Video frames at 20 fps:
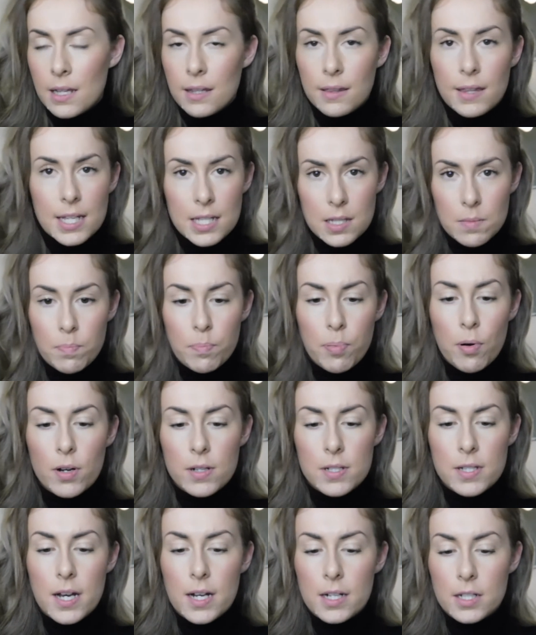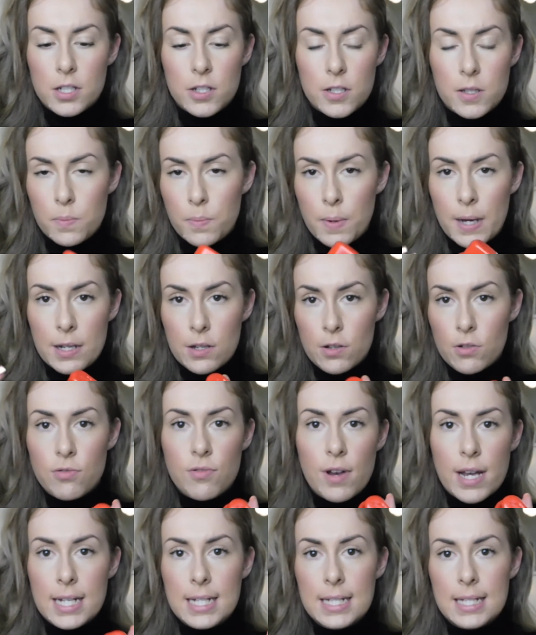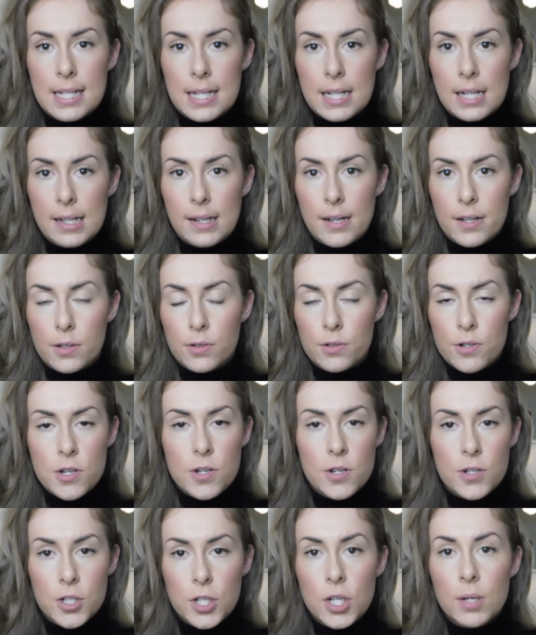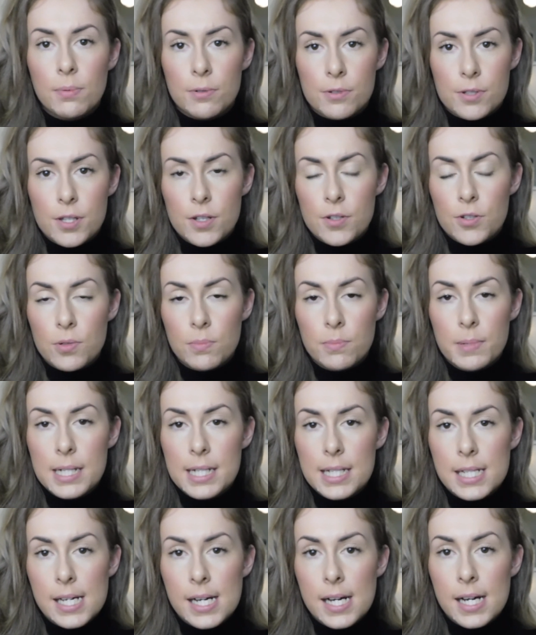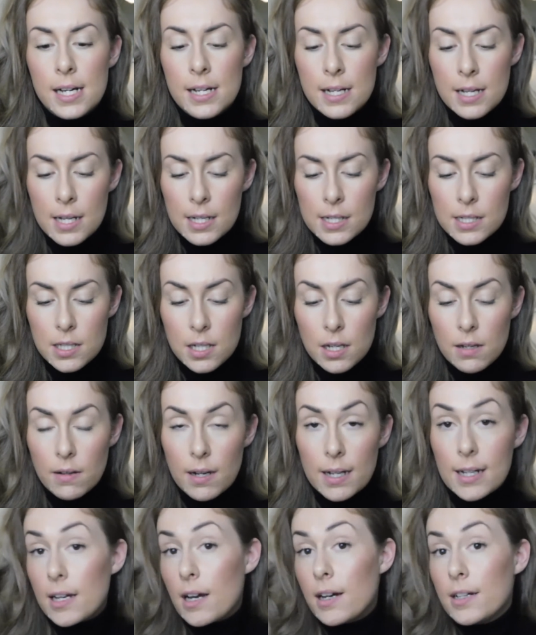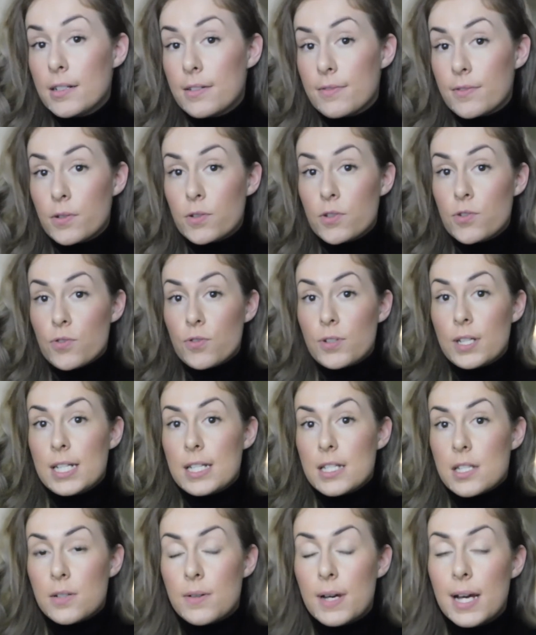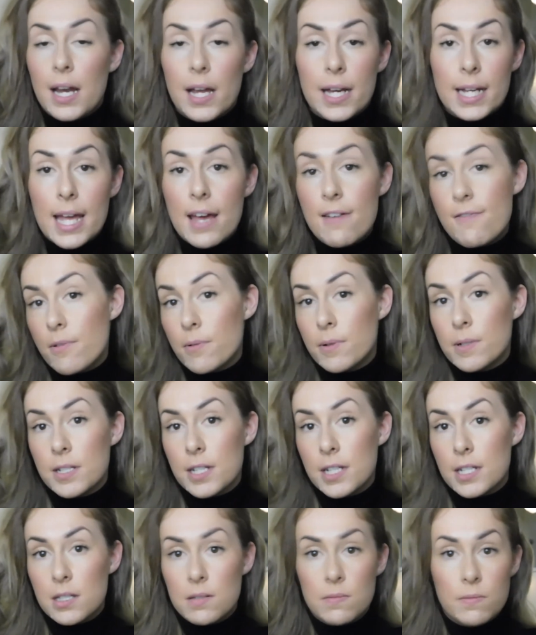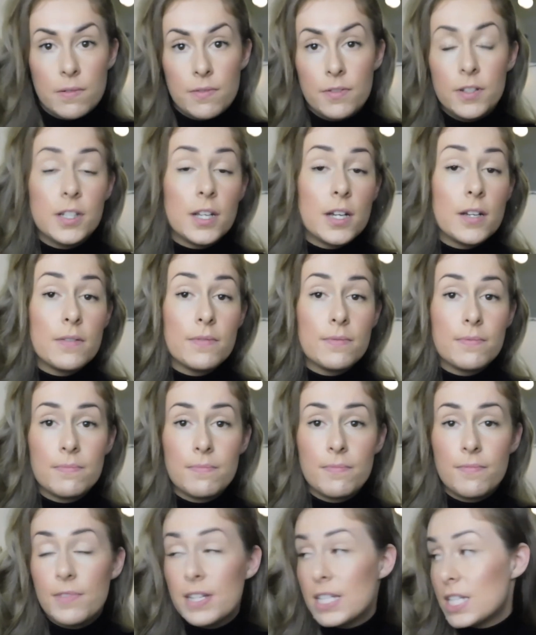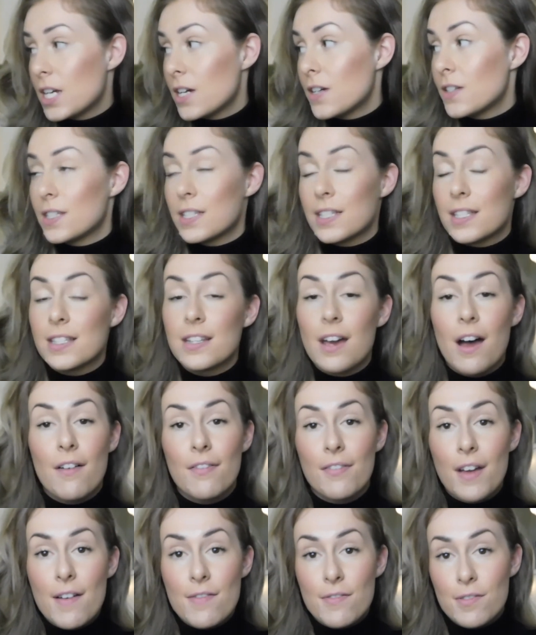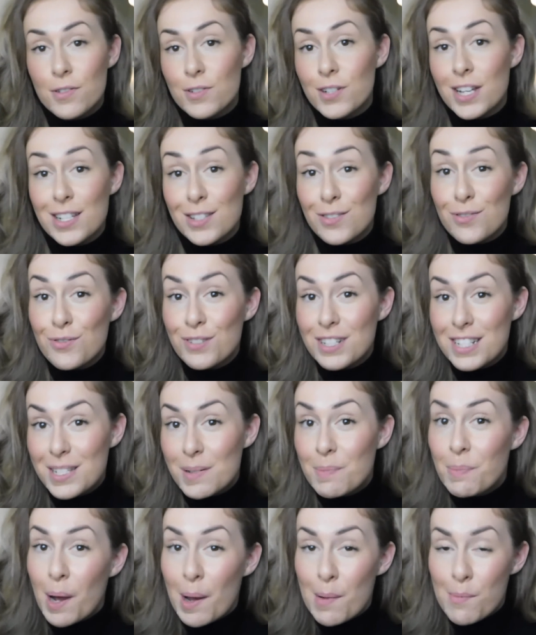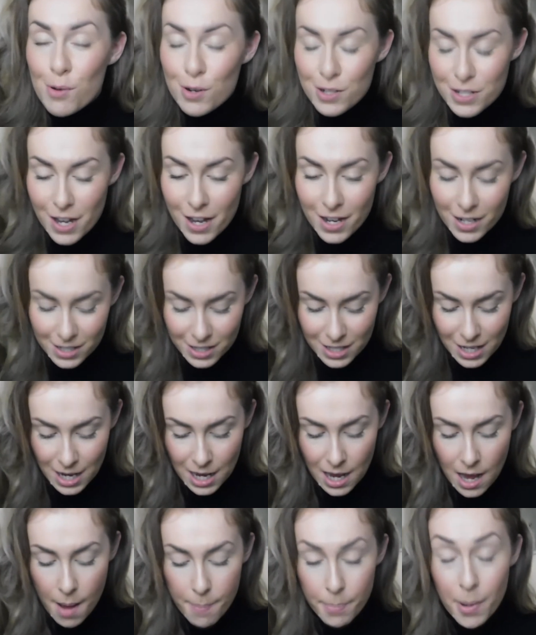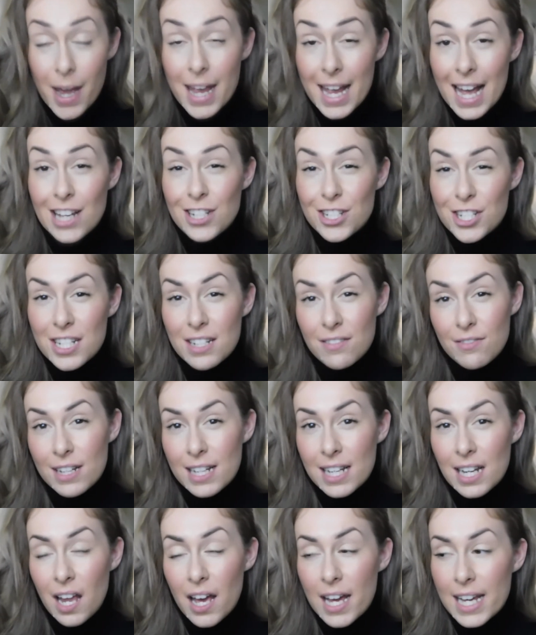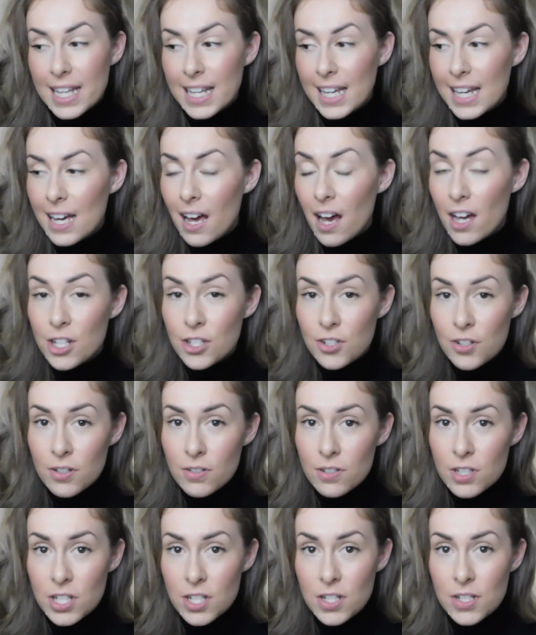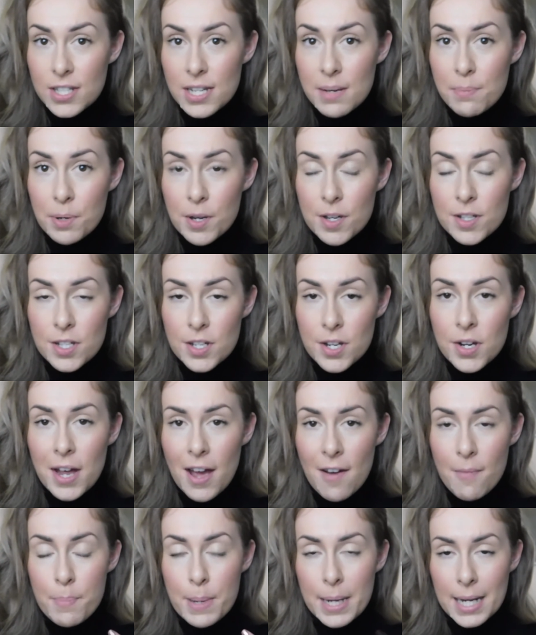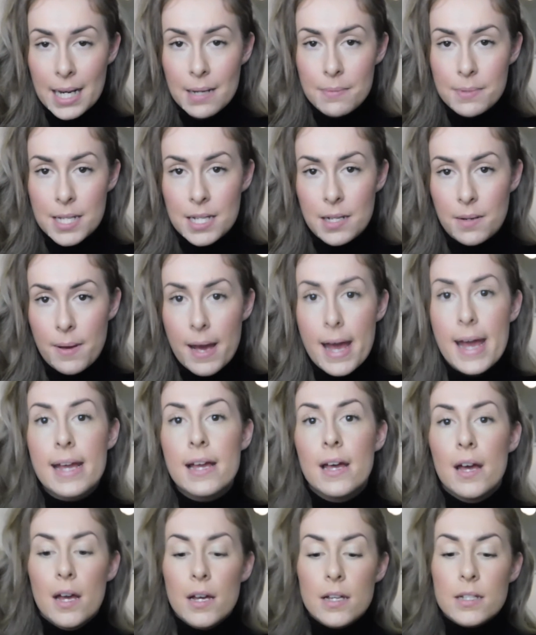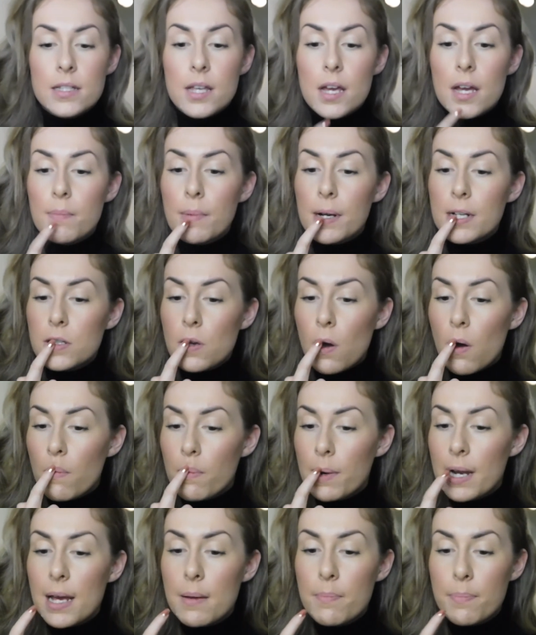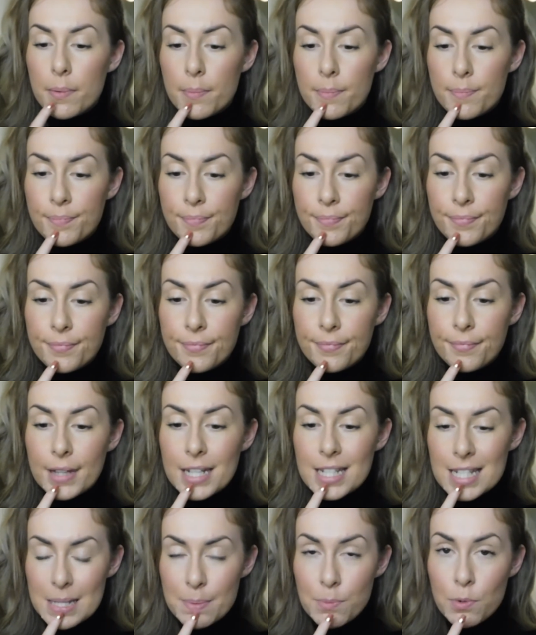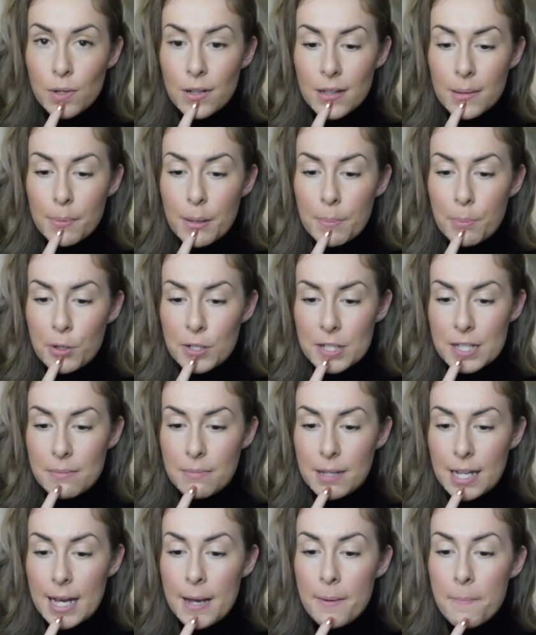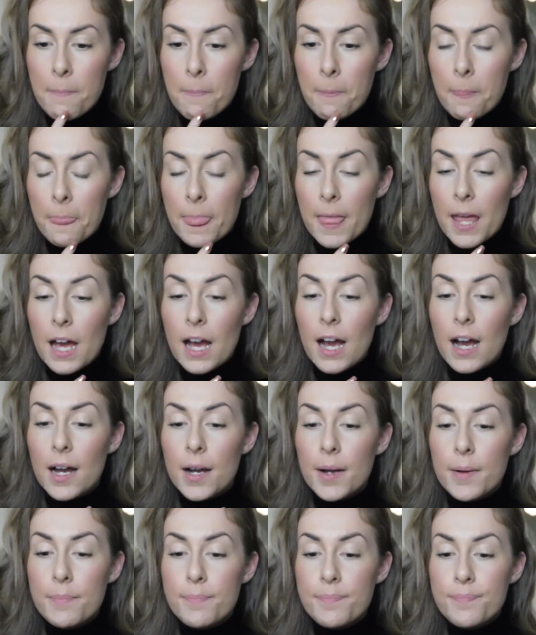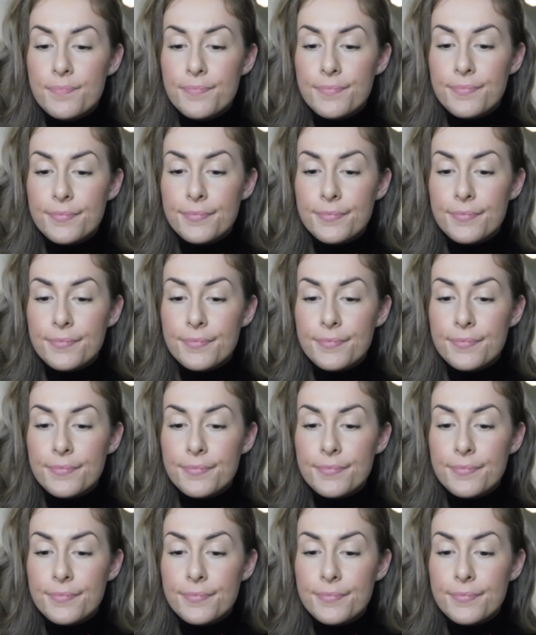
This product just went crazy, like on YouTube, on social media. So I kind of got drawn into it, like everyone does with you know videos and stuff, everyone gets drawn into buying products. But I actually really like it. I struggle to use it because I don't have big lips anyway. So my top lip is smaller than my bottom lip. Um,